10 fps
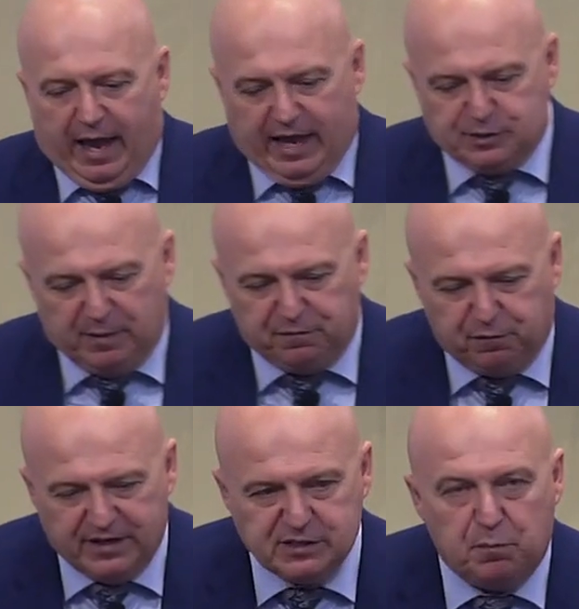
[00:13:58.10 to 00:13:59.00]
As my
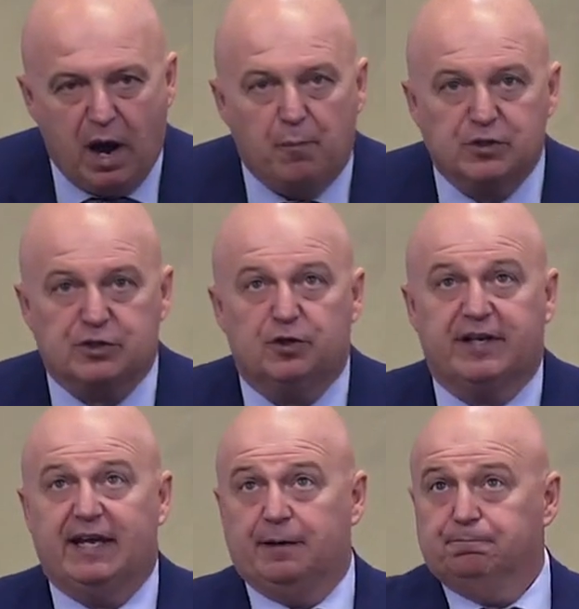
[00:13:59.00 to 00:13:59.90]
friend's mom was
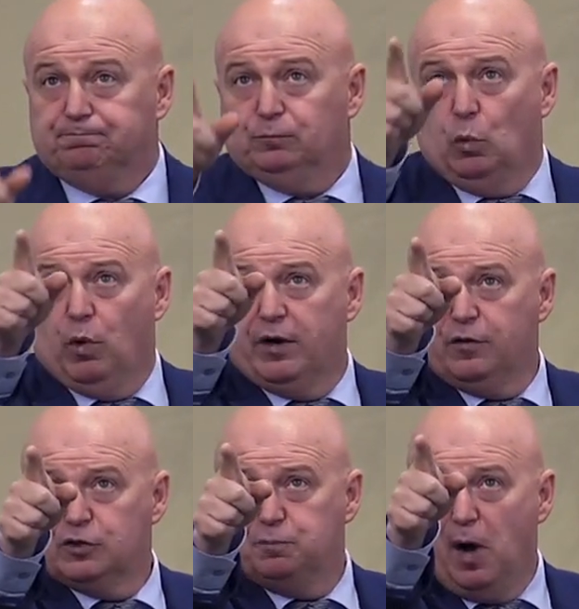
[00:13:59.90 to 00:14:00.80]
looking, one of
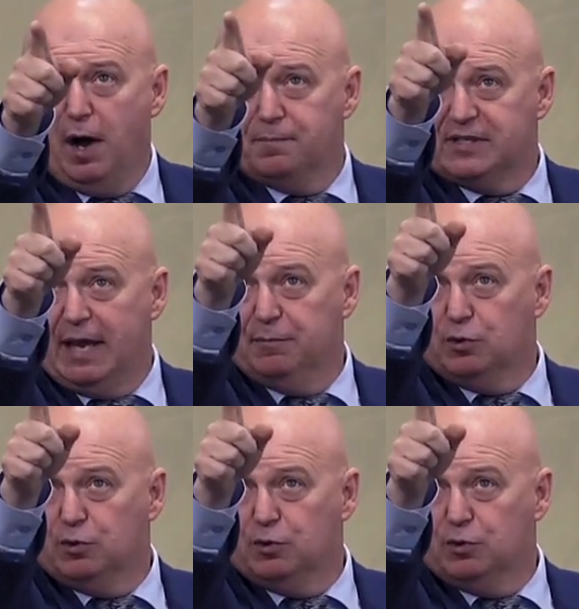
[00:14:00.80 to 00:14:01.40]
those bombs came